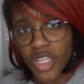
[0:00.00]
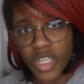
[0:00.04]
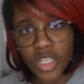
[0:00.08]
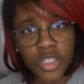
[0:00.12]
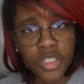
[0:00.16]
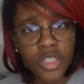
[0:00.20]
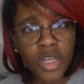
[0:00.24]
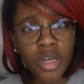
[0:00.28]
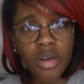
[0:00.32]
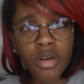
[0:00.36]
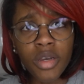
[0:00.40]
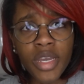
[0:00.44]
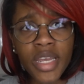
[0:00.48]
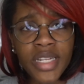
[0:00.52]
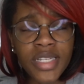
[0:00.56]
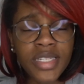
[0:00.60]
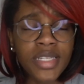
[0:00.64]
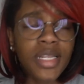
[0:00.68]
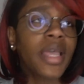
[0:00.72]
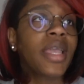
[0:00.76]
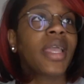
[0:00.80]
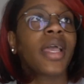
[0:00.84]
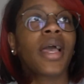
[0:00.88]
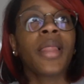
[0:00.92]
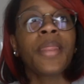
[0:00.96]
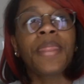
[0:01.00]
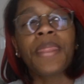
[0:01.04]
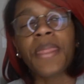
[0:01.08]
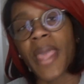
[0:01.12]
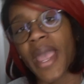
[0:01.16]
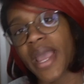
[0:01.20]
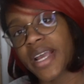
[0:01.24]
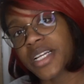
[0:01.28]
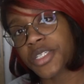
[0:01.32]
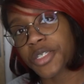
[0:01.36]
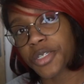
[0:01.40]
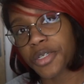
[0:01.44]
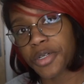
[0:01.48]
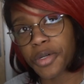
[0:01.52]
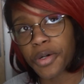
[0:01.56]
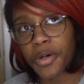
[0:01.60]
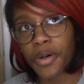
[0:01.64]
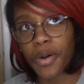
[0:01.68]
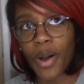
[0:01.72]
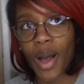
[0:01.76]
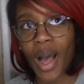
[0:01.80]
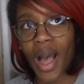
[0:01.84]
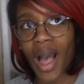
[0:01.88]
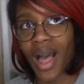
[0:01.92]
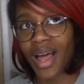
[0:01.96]
So, it's like a
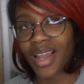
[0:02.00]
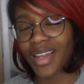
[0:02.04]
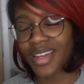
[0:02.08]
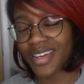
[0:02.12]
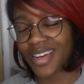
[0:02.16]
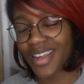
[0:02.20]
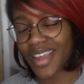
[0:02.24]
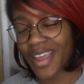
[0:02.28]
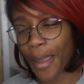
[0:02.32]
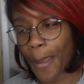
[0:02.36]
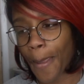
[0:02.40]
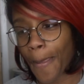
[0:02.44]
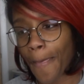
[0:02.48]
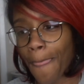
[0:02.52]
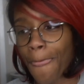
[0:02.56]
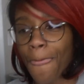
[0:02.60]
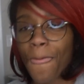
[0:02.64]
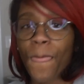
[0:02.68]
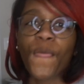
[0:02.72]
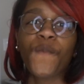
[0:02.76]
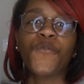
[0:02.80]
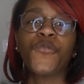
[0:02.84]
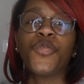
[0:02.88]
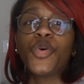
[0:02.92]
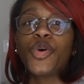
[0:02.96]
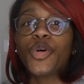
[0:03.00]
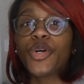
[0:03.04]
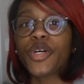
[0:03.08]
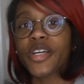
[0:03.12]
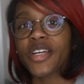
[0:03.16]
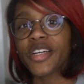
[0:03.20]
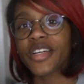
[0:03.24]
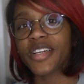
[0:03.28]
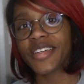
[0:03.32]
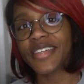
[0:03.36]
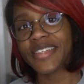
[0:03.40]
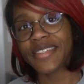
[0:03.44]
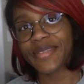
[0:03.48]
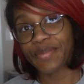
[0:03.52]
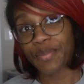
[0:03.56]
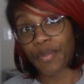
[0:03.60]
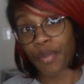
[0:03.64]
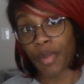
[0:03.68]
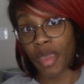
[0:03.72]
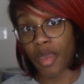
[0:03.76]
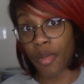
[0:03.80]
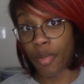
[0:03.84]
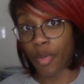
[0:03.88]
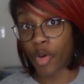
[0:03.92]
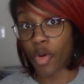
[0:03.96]
national holiday for
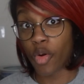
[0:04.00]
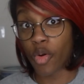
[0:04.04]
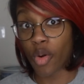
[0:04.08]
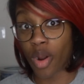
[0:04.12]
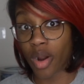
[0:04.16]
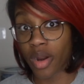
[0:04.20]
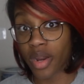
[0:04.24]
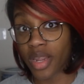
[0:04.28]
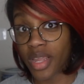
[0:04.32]
people who are